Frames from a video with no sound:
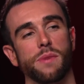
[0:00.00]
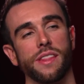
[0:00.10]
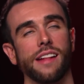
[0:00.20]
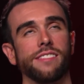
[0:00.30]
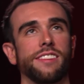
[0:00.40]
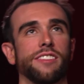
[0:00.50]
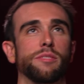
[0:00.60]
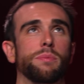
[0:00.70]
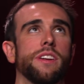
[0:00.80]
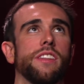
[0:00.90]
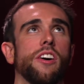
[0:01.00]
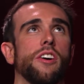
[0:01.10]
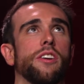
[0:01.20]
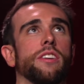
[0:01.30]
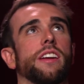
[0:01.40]
But that's discipline,
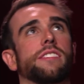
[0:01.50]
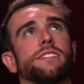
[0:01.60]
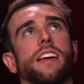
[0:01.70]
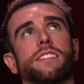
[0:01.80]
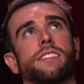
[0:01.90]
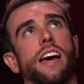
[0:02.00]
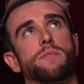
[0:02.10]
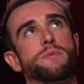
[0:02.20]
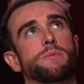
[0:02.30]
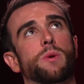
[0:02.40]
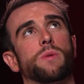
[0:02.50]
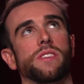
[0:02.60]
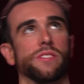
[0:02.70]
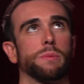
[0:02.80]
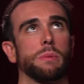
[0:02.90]
though. That's admirable
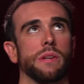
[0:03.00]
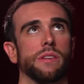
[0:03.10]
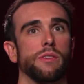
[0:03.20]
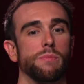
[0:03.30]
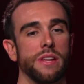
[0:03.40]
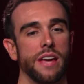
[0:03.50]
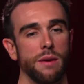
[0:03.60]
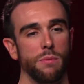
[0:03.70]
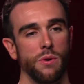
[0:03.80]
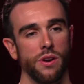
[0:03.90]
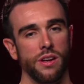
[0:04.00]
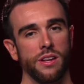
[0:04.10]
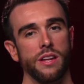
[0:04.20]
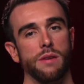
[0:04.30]
discipline to be able to